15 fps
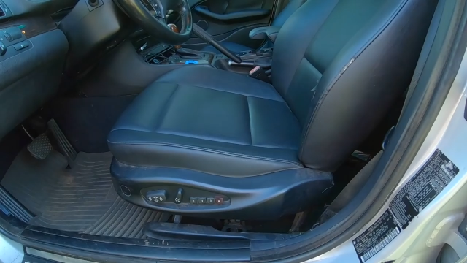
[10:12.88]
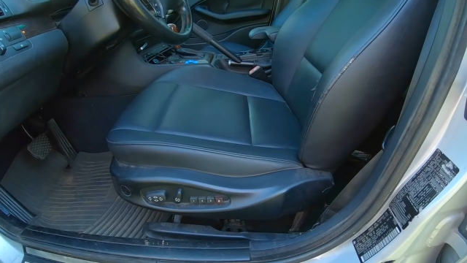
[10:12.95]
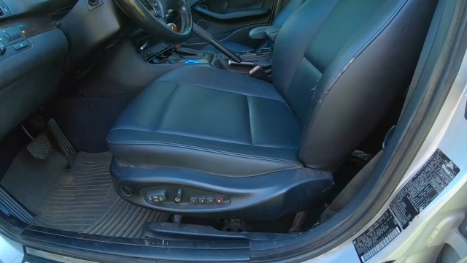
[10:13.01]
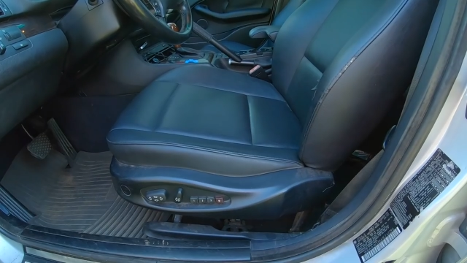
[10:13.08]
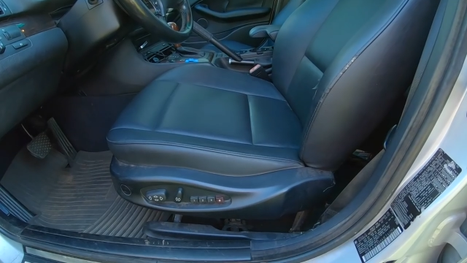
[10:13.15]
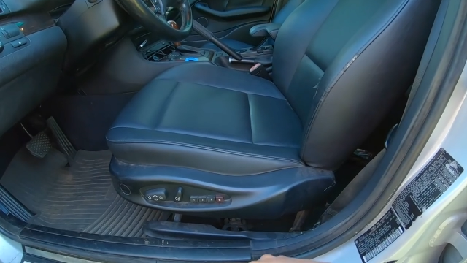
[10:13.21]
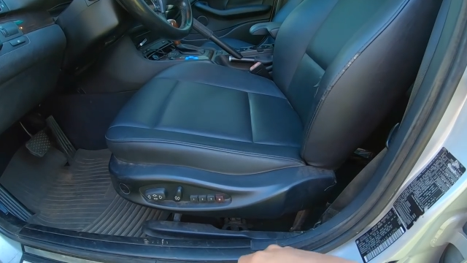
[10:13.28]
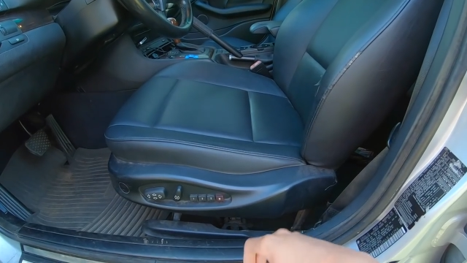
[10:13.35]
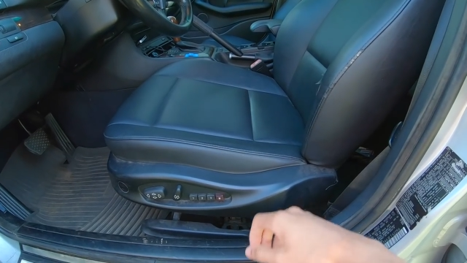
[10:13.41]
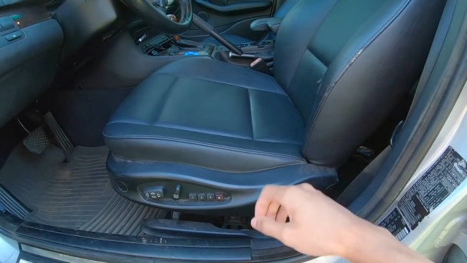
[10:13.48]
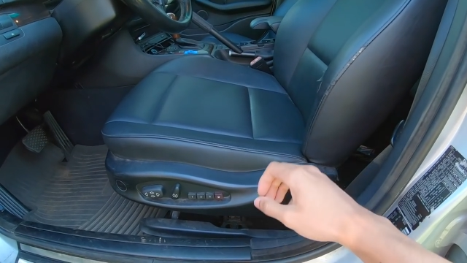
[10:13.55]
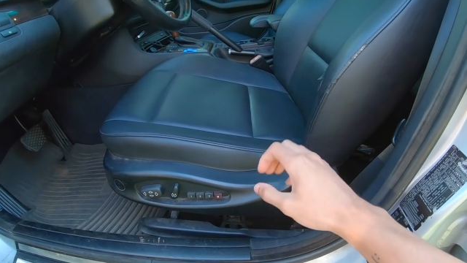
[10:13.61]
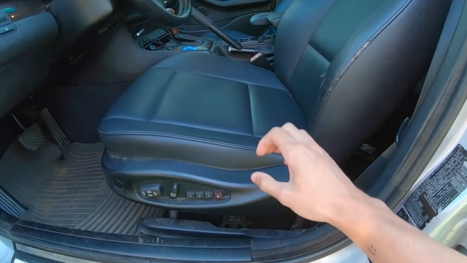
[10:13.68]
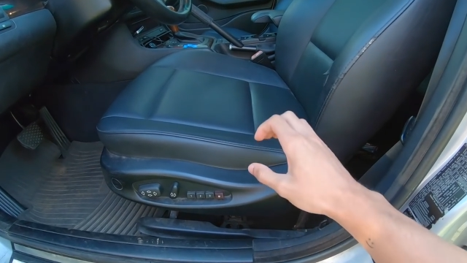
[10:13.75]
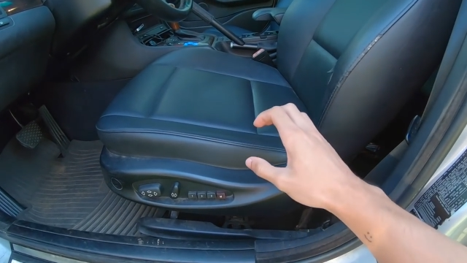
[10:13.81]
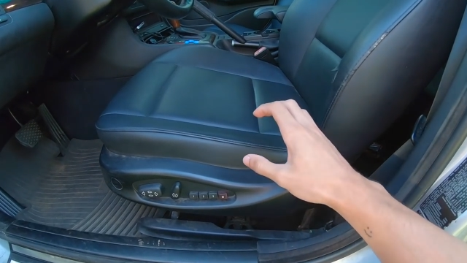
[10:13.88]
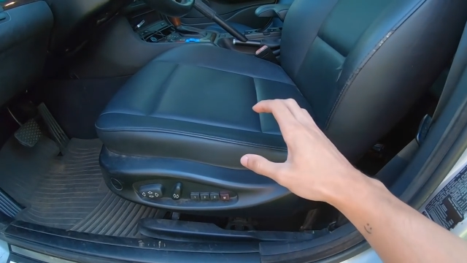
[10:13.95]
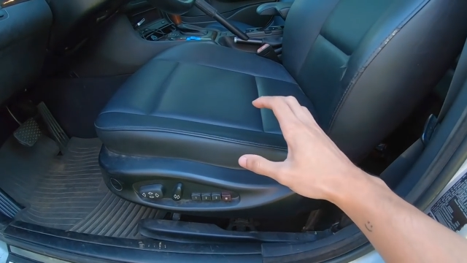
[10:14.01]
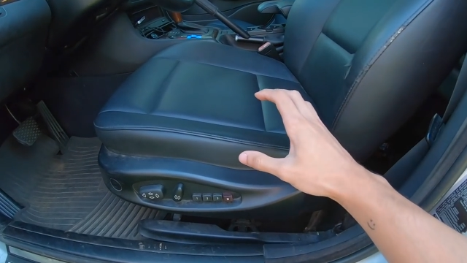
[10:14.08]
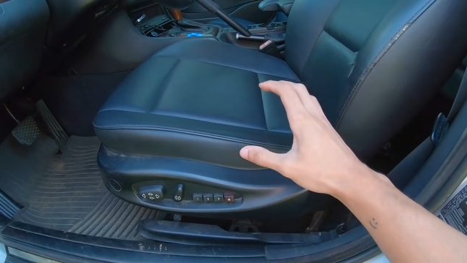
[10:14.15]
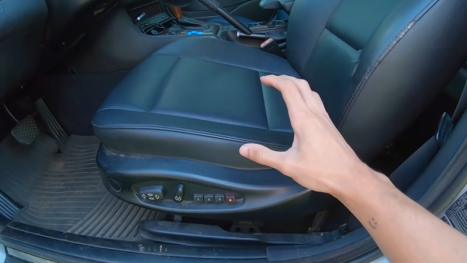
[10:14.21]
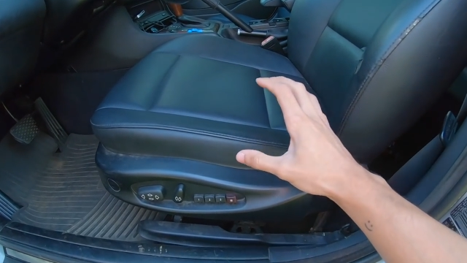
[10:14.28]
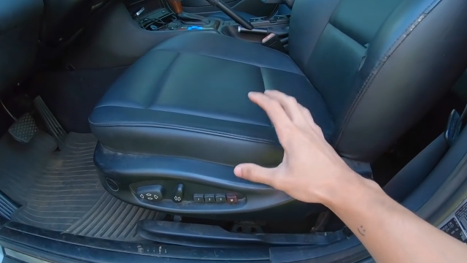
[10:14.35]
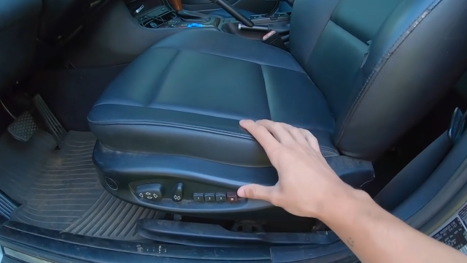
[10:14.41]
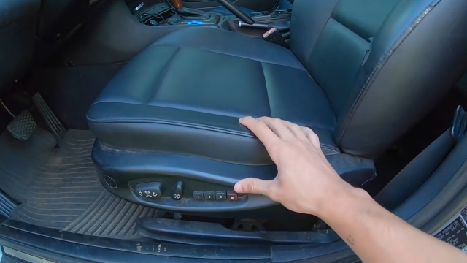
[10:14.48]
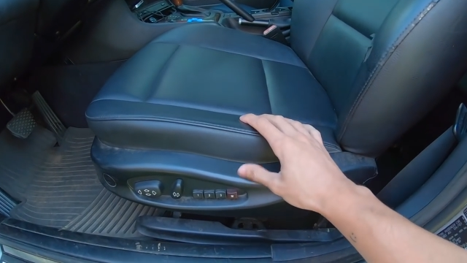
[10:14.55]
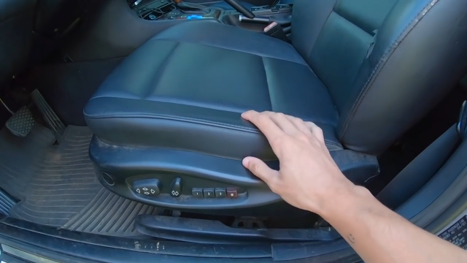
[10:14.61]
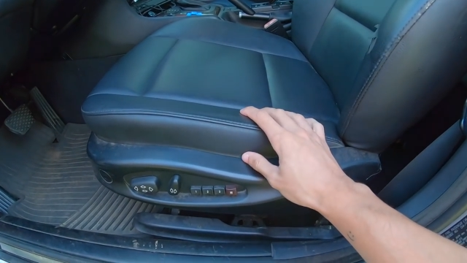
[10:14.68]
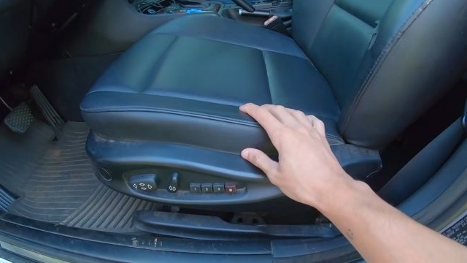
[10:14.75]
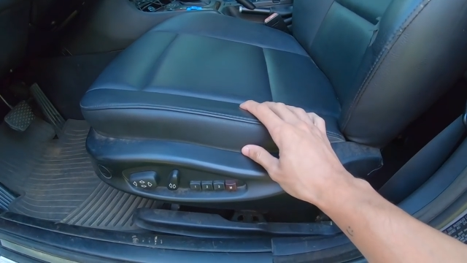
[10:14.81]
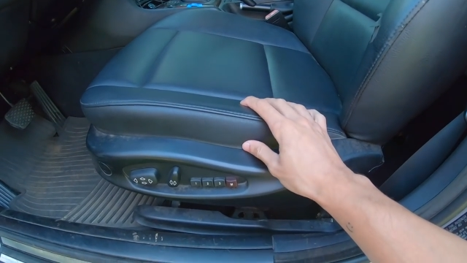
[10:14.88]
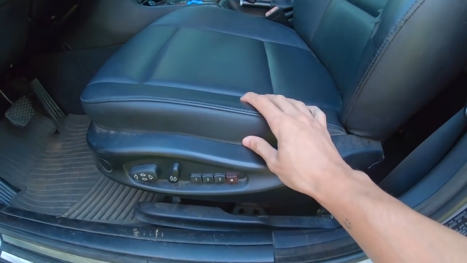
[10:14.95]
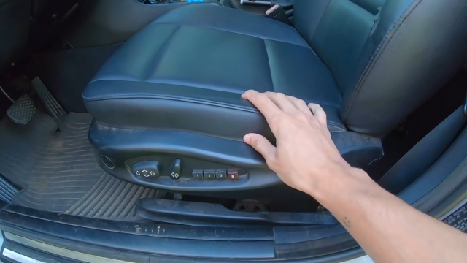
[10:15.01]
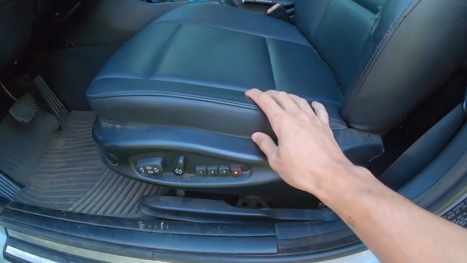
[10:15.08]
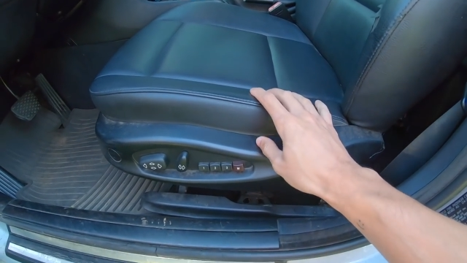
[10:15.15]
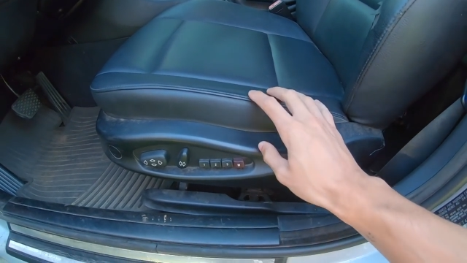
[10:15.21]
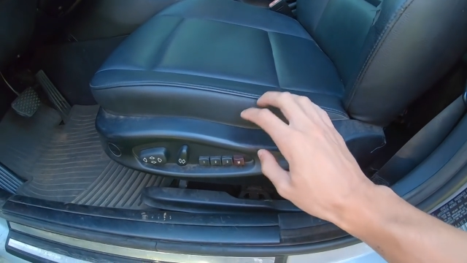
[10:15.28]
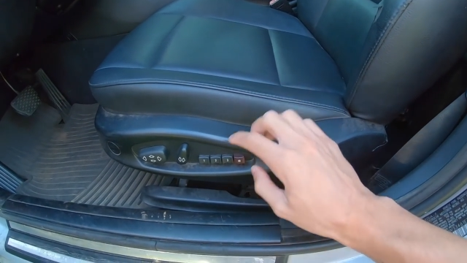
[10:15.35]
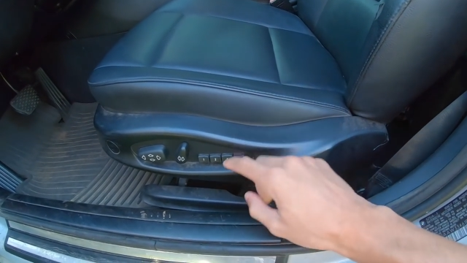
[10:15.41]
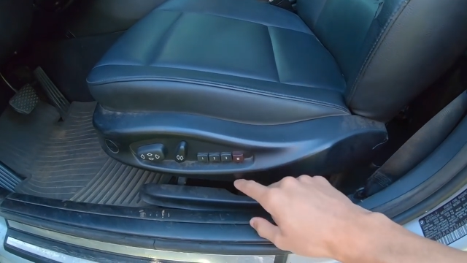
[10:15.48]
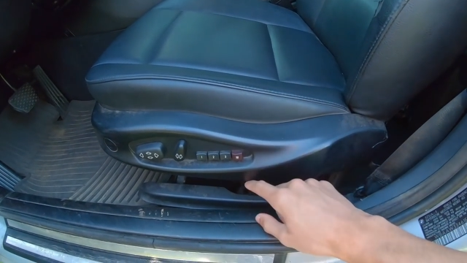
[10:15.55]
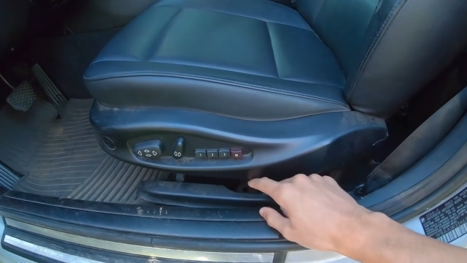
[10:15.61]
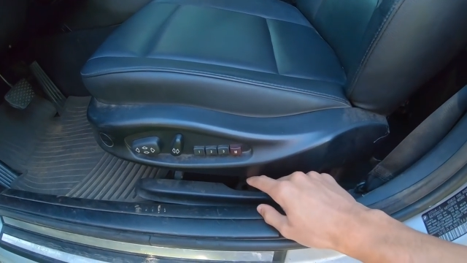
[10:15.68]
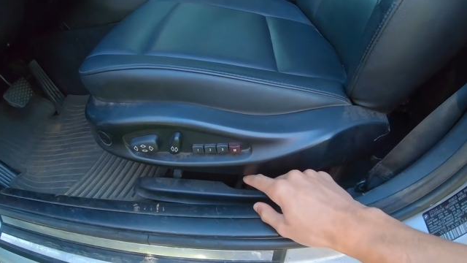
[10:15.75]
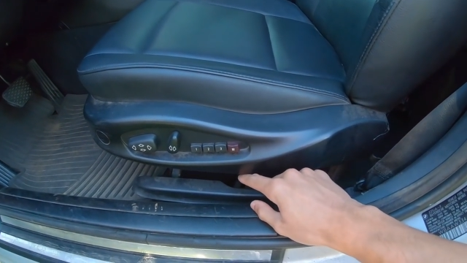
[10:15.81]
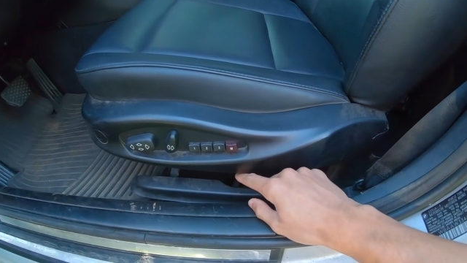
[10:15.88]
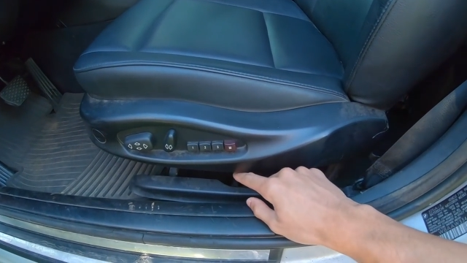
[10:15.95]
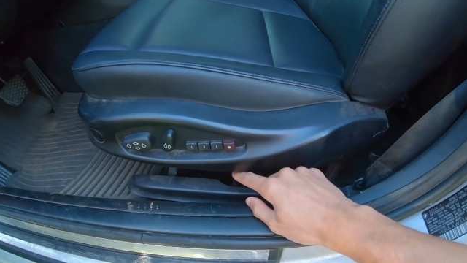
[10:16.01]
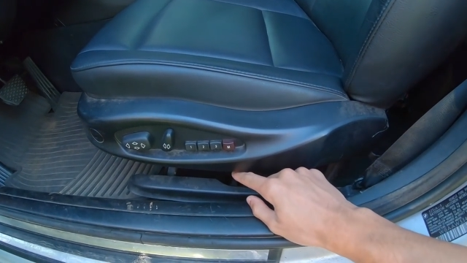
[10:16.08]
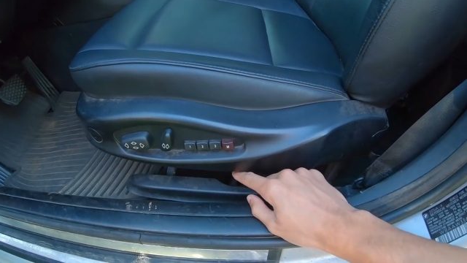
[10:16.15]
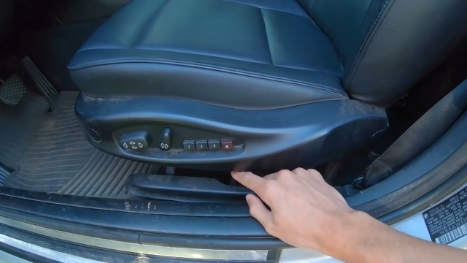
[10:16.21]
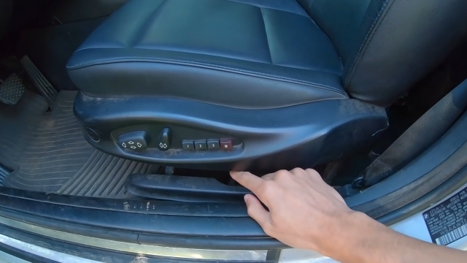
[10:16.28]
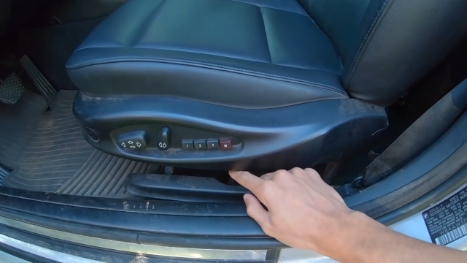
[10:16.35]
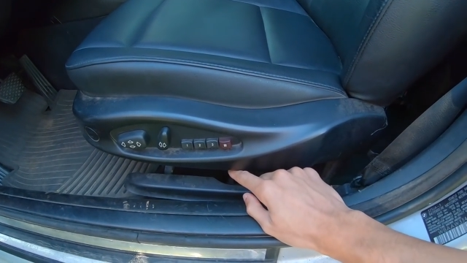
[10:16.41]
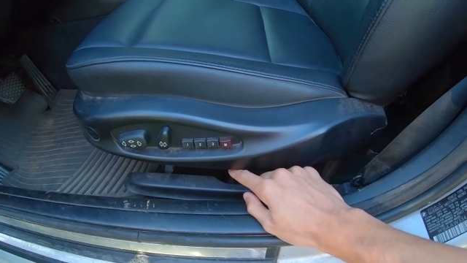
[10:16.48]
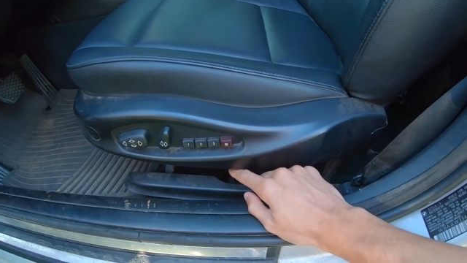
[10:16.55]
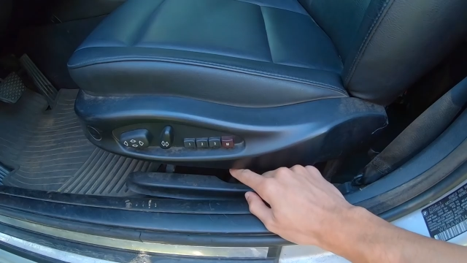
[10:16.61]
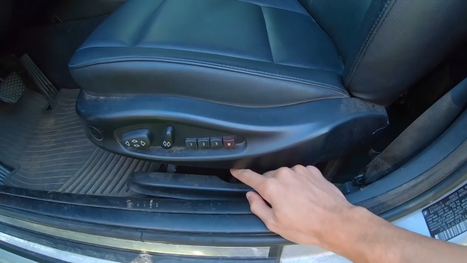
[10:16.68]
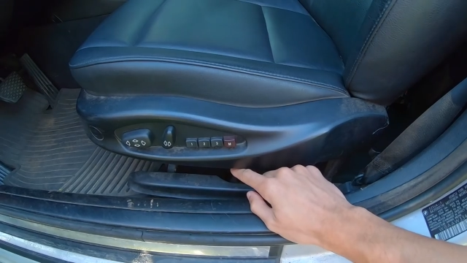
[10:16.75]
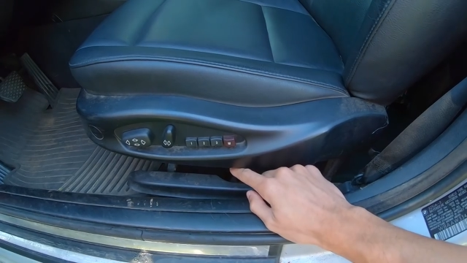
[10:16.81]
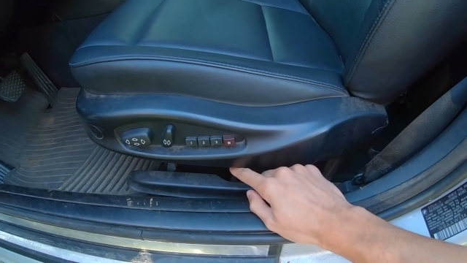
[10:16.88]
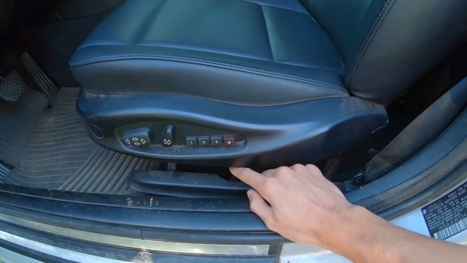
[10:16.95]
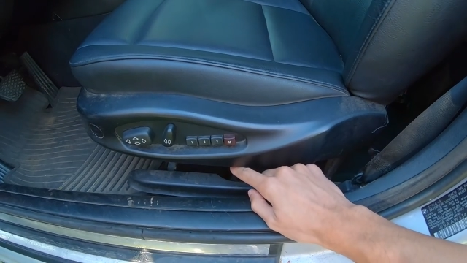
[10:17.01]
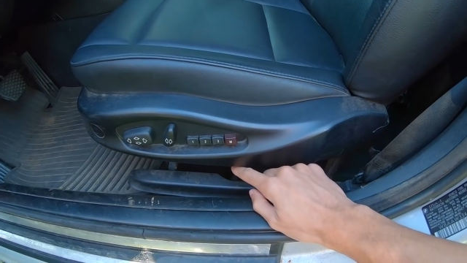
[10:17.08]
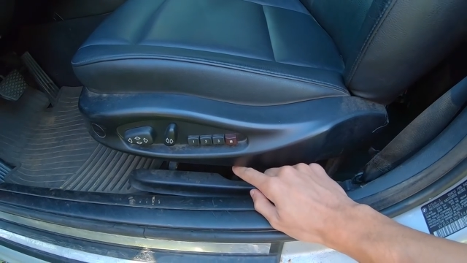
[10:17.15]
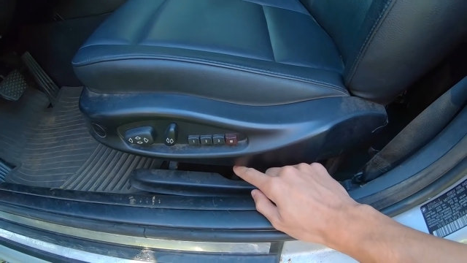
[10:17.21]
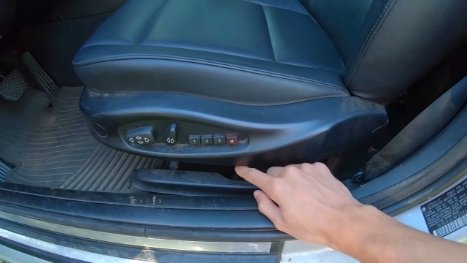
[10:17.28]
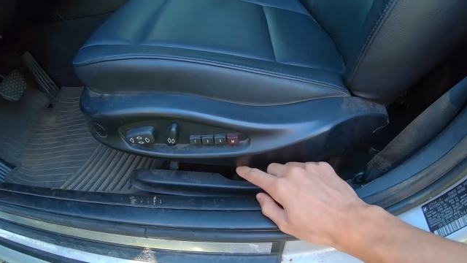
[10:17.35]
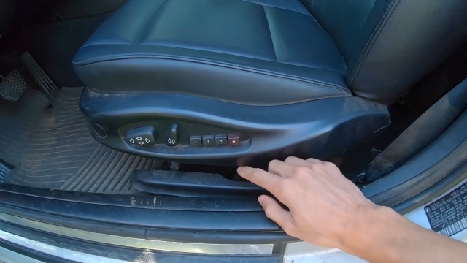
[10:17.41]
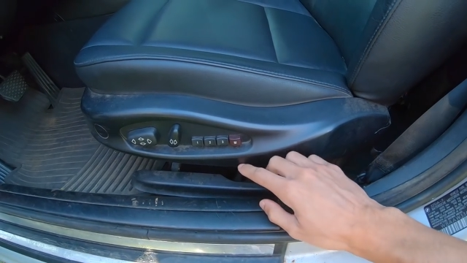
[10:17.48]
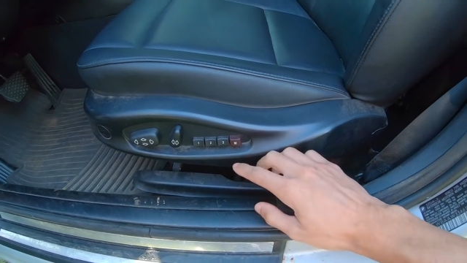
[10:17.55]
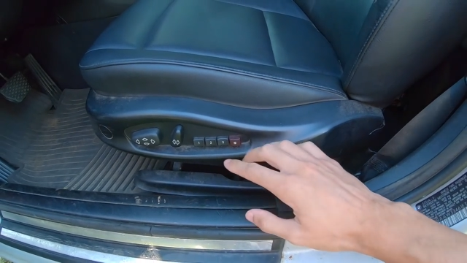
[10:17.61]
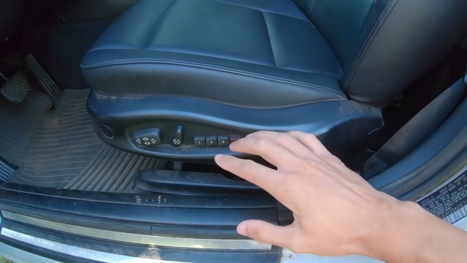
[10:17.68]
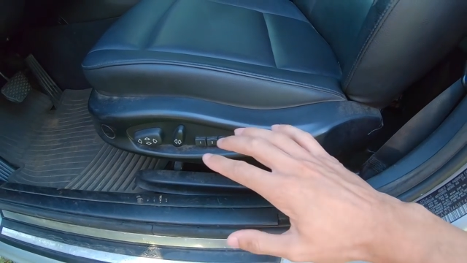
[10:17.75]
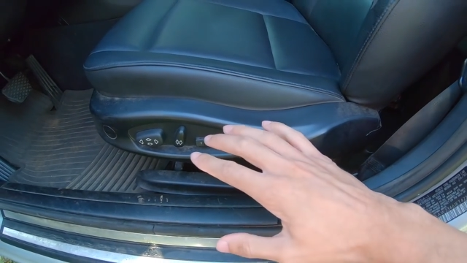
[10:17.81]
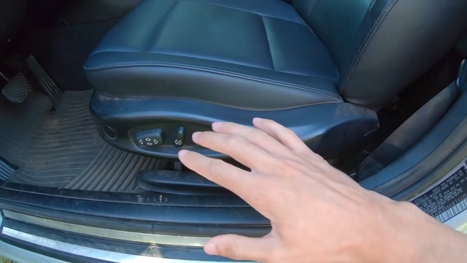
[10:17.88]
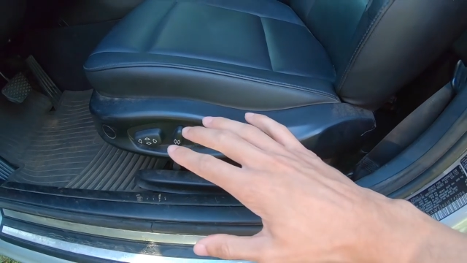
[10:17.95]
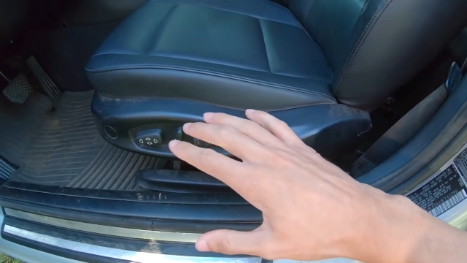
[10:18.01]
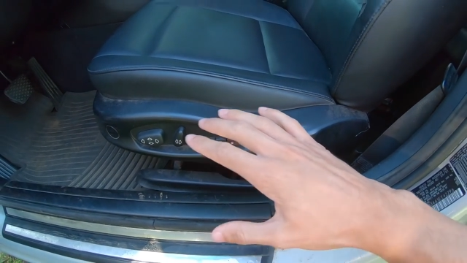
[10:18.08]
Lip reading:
(no speaker visible)